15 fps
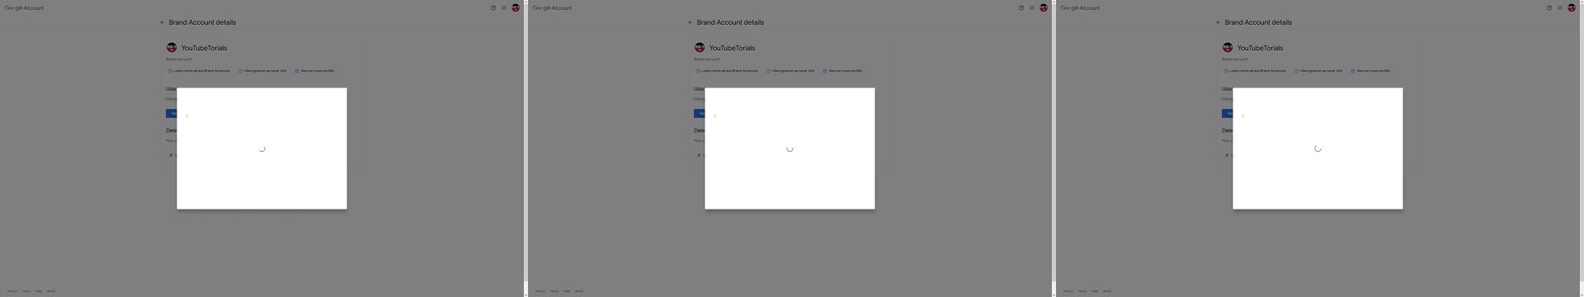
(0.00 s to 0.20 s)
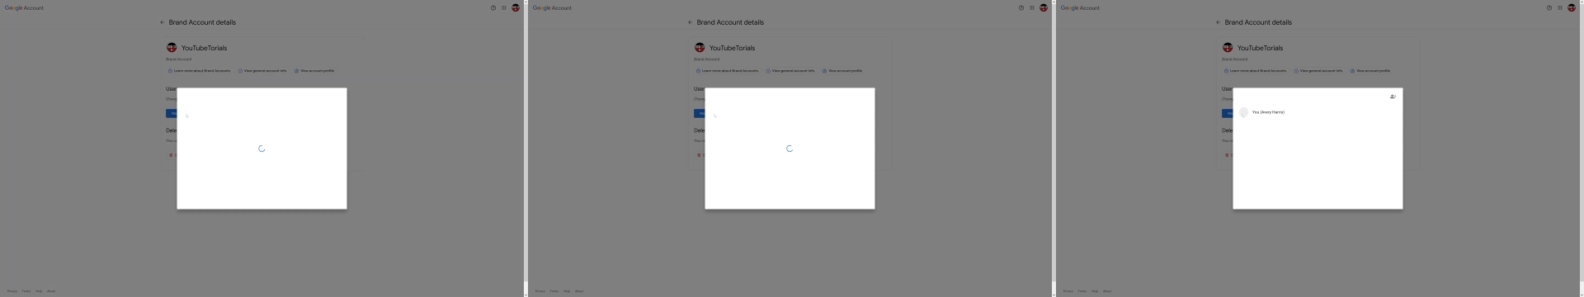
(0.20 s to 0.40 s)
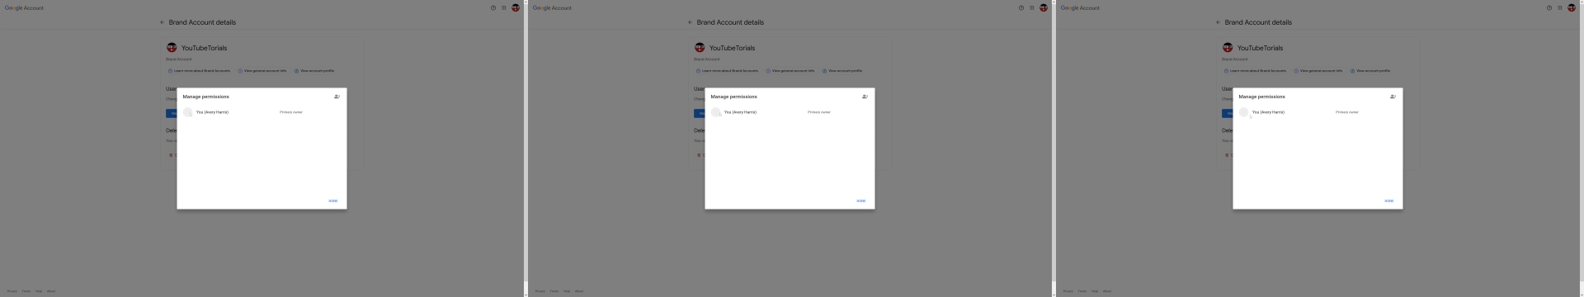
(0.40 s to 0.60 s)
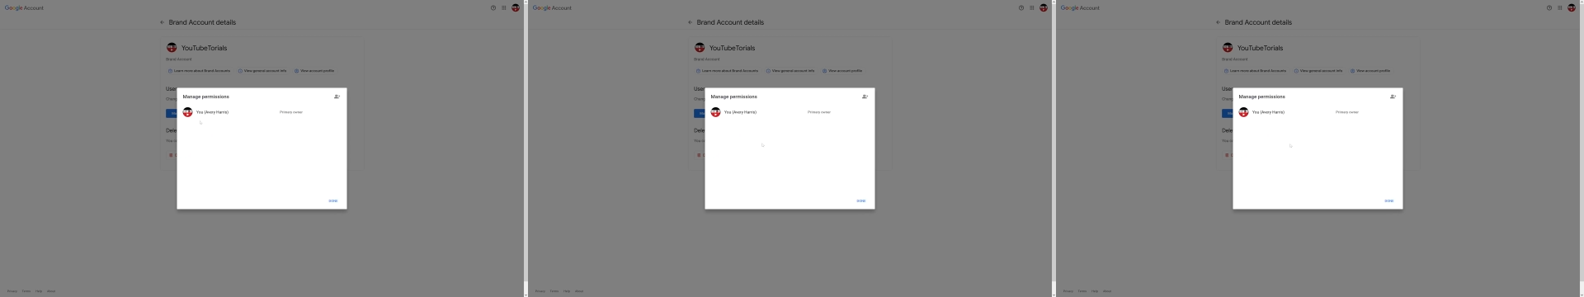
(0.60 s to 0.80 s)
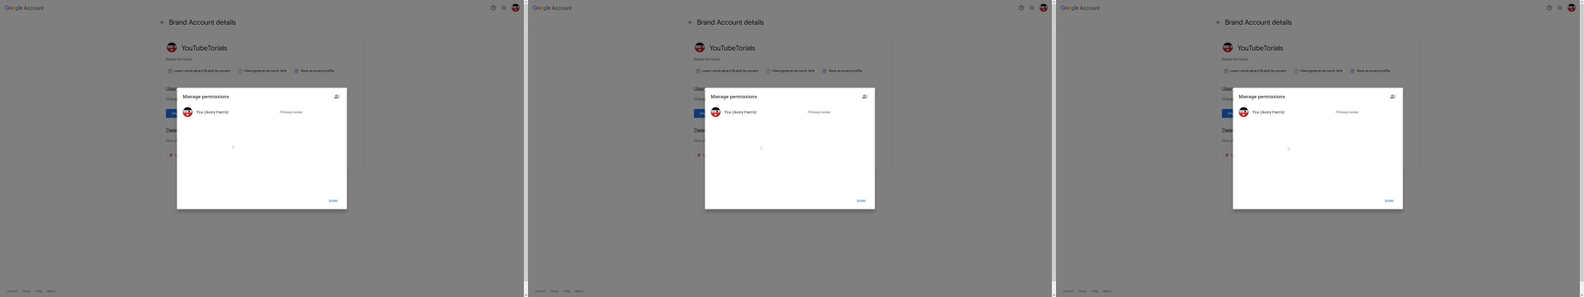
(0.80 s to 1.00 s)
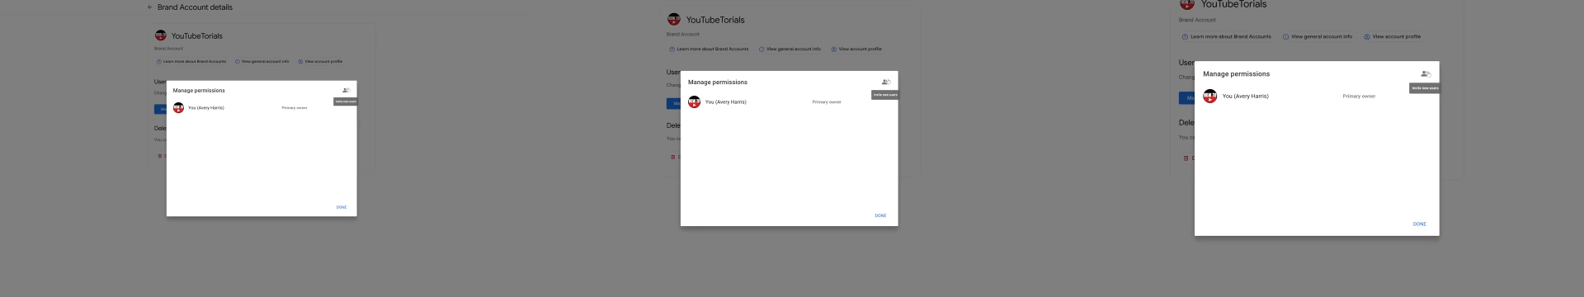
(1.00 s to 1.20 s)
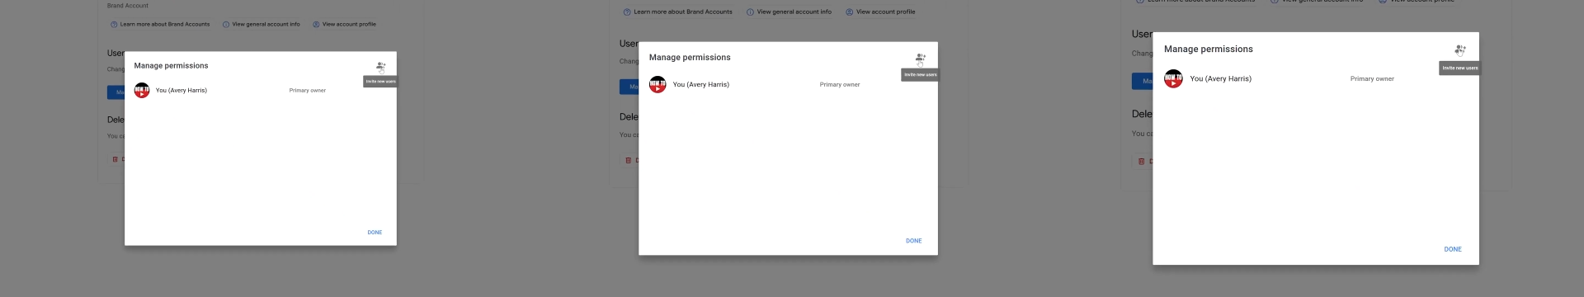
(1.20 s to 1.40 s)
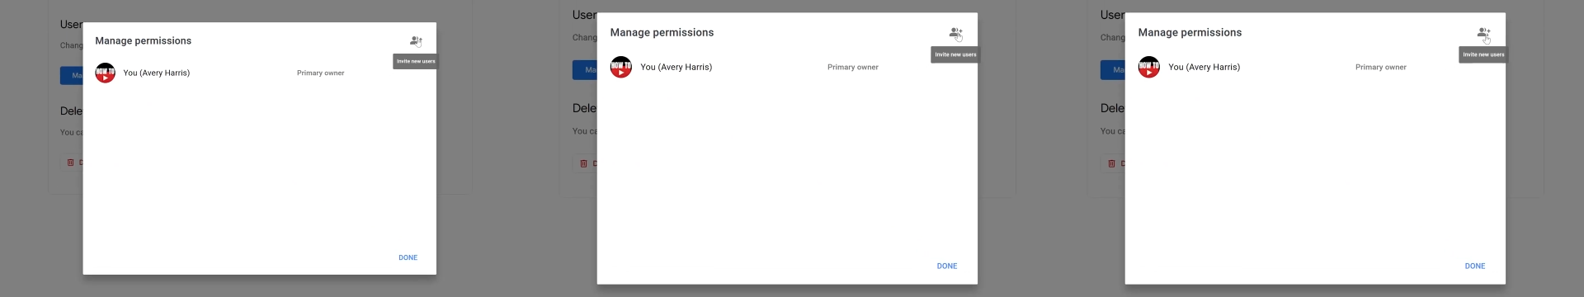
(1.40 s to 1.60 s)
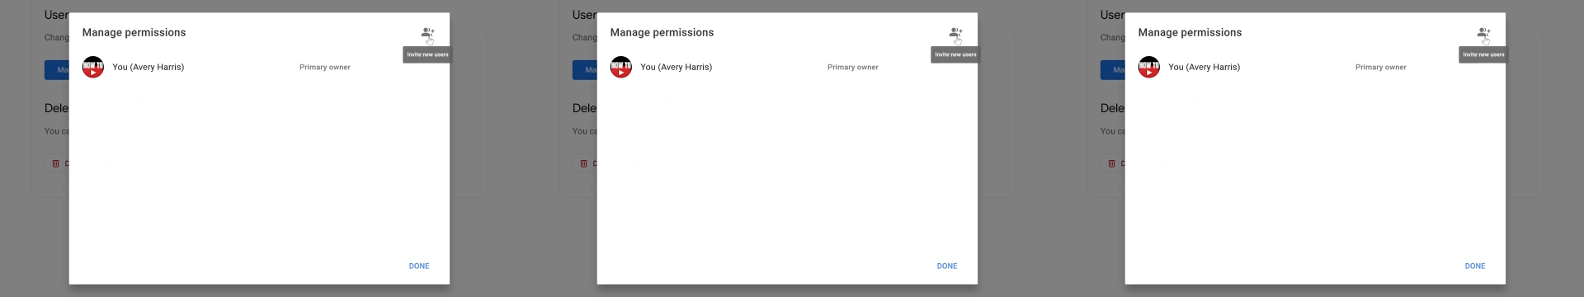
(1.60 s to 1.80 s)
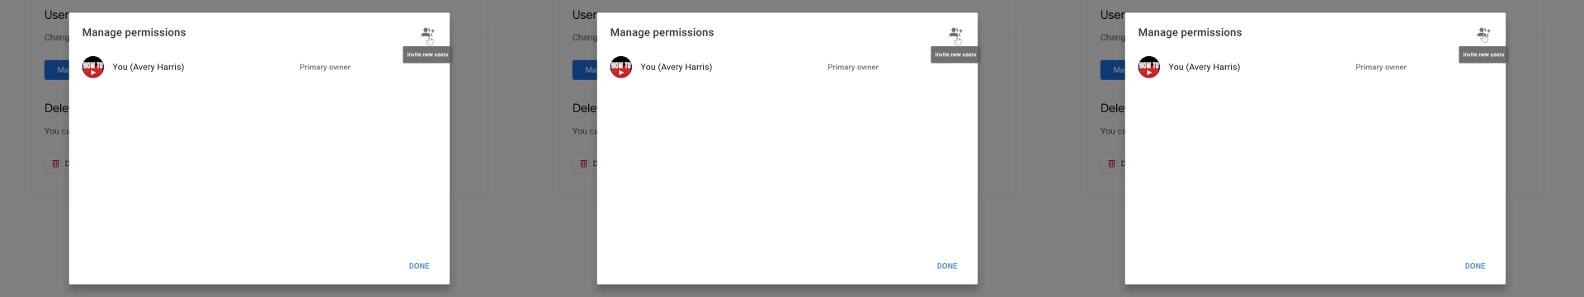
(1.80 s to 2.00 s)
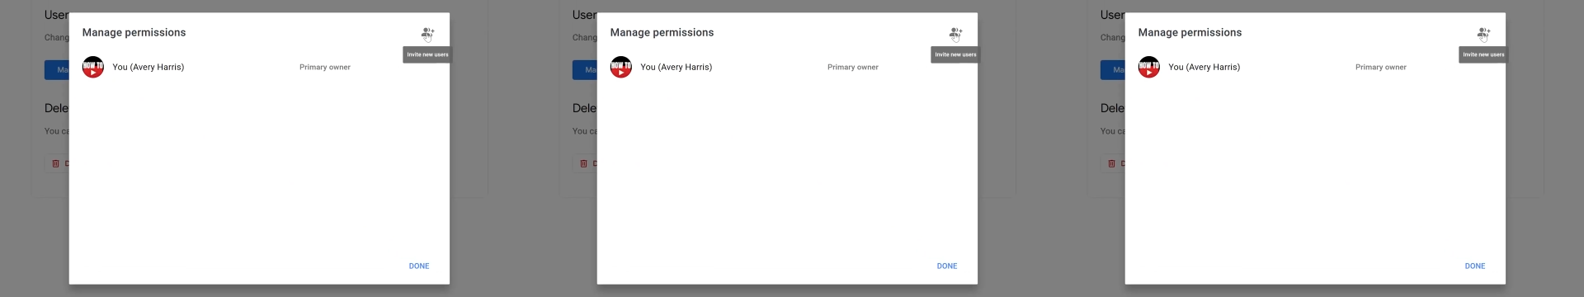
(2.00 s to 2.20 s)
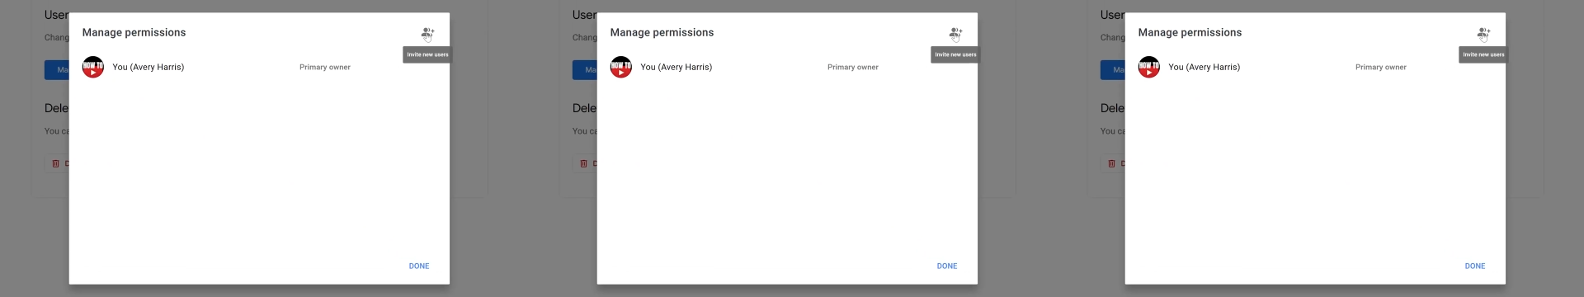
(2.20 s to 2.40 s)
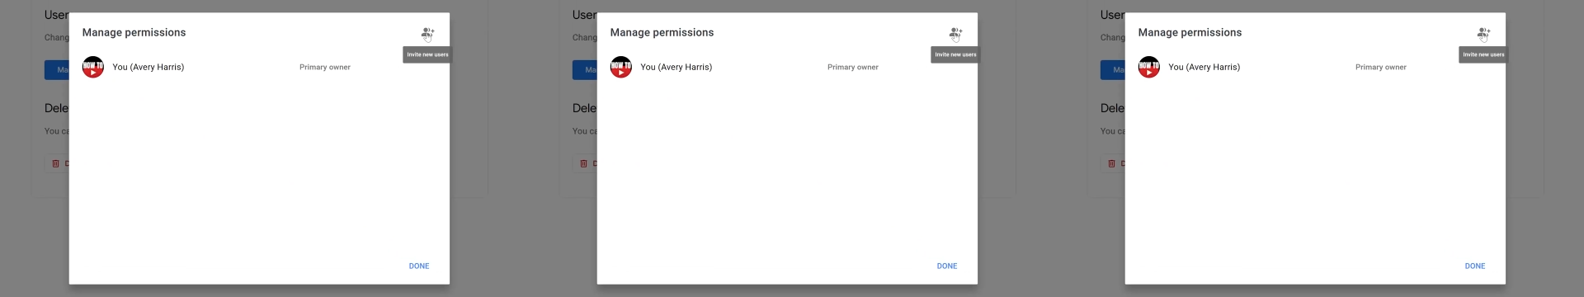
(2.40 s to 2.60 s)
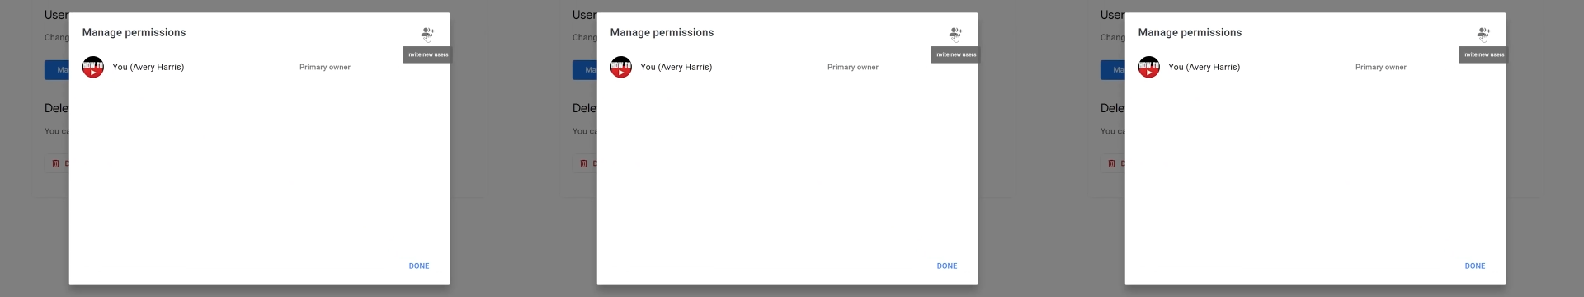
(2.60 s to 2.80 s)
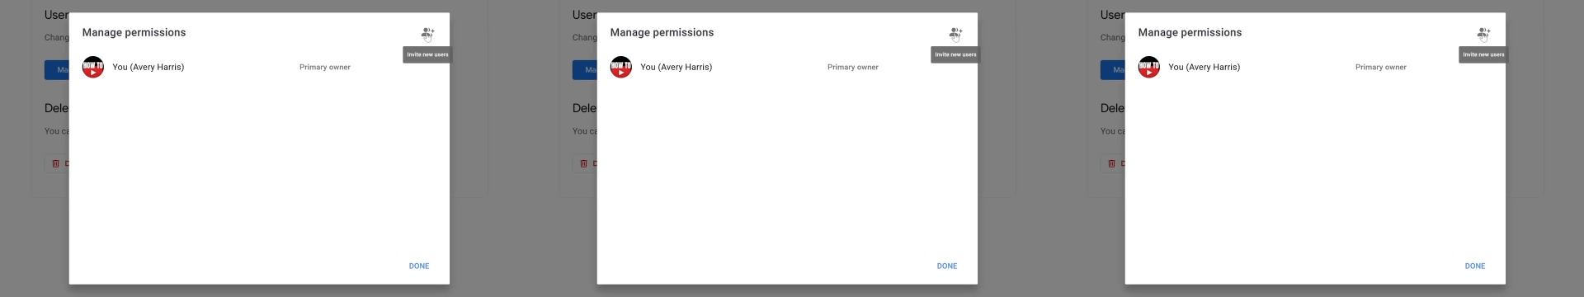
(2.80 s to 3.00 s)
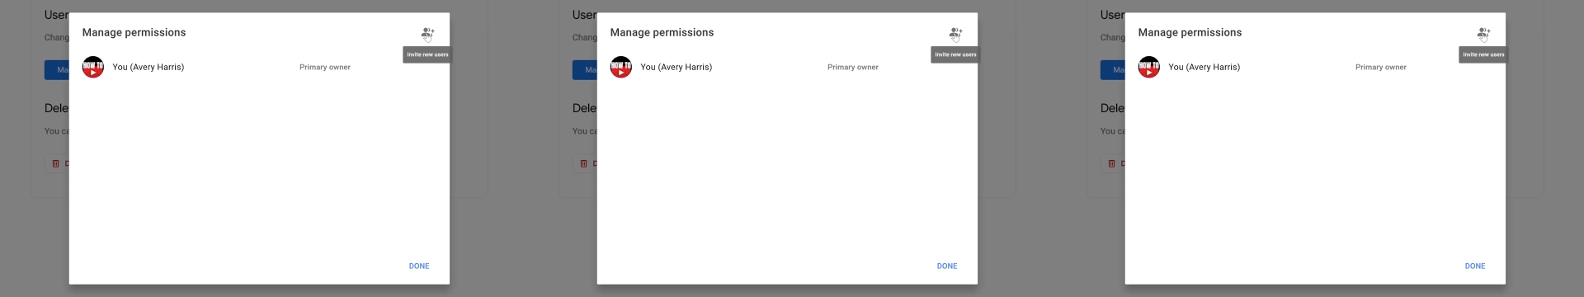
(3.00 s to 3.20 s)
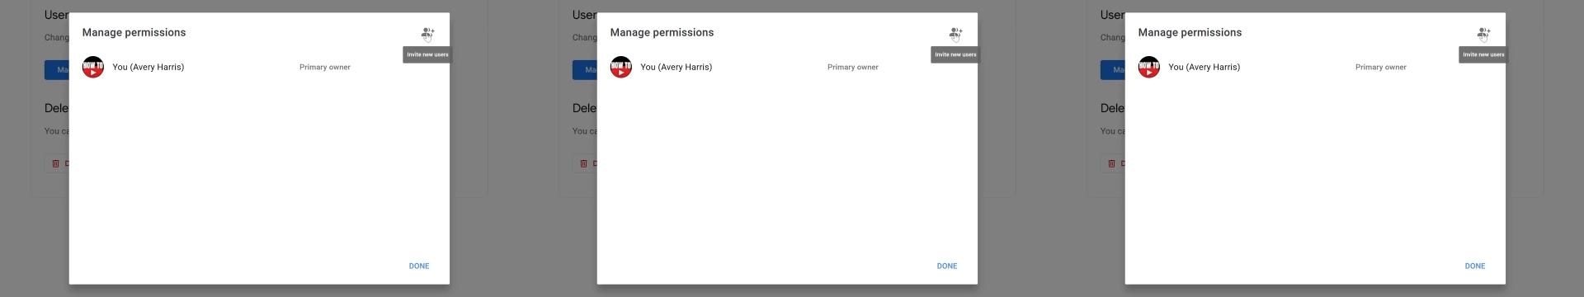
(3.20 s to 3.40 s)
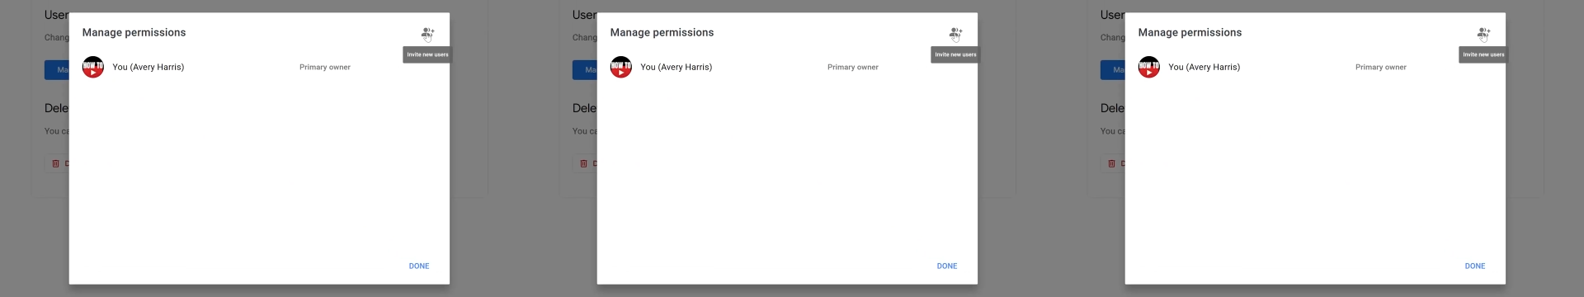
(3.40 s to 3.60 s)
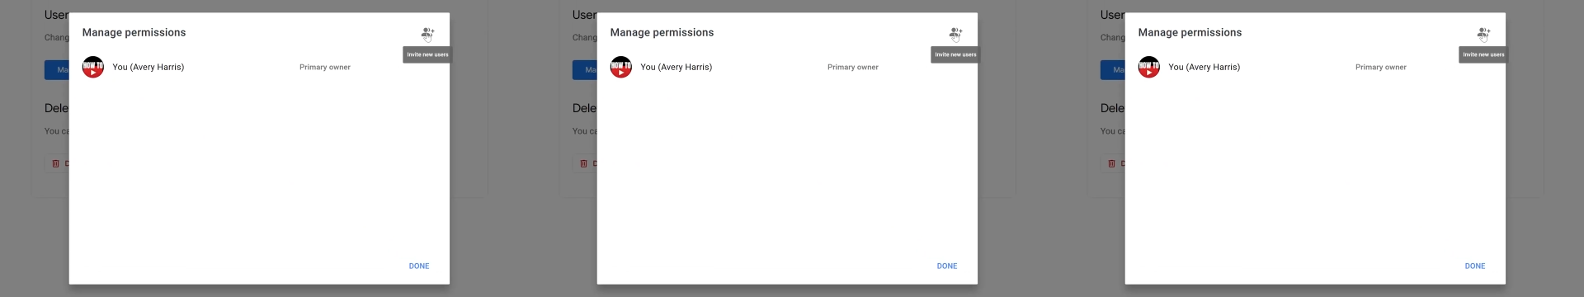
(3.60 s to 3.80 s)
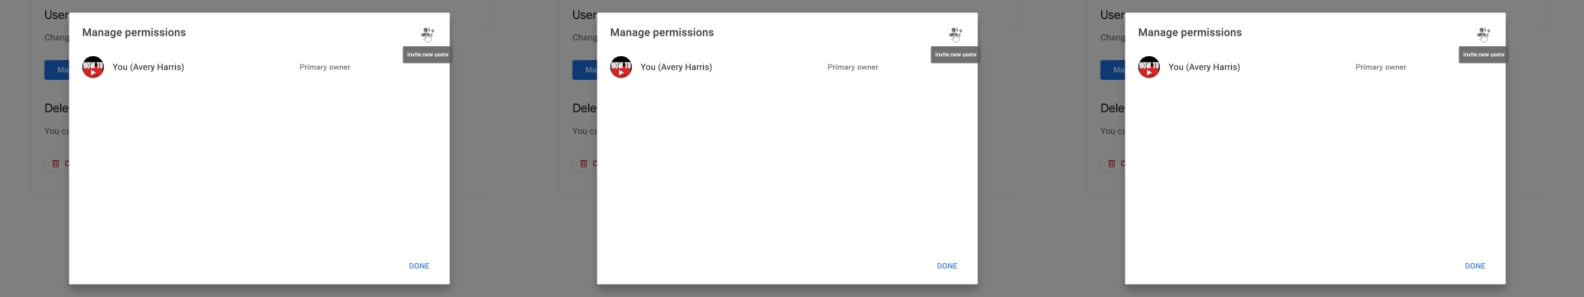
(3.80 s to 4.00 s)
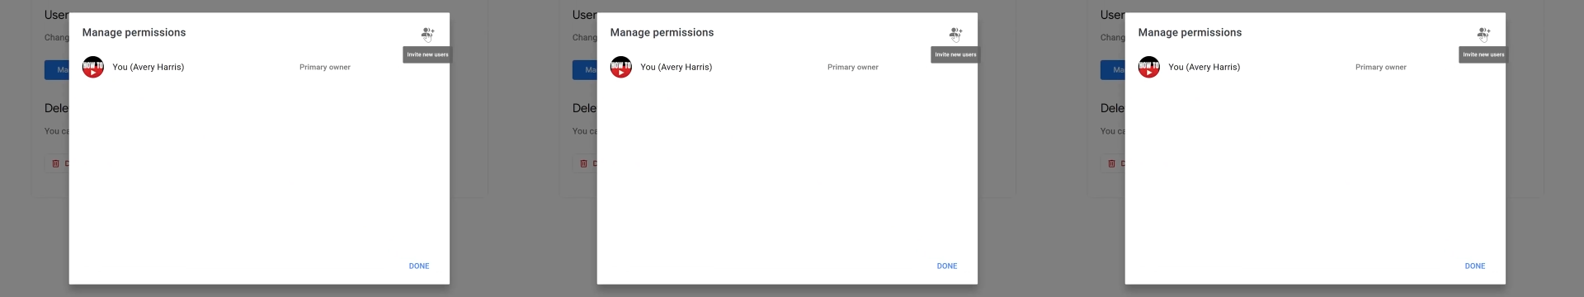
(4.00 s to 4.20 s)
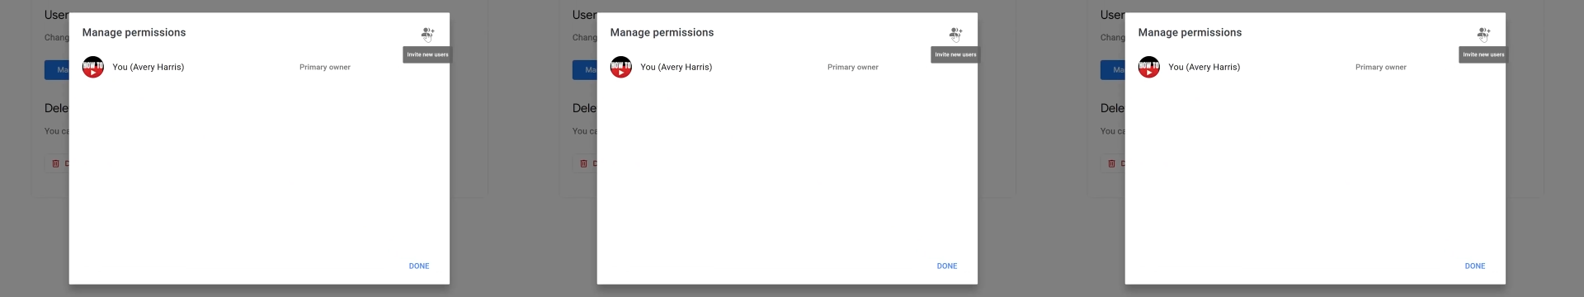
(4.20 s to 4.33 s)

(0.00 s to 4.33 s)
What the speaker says: No face is visible, so there are no lips to read.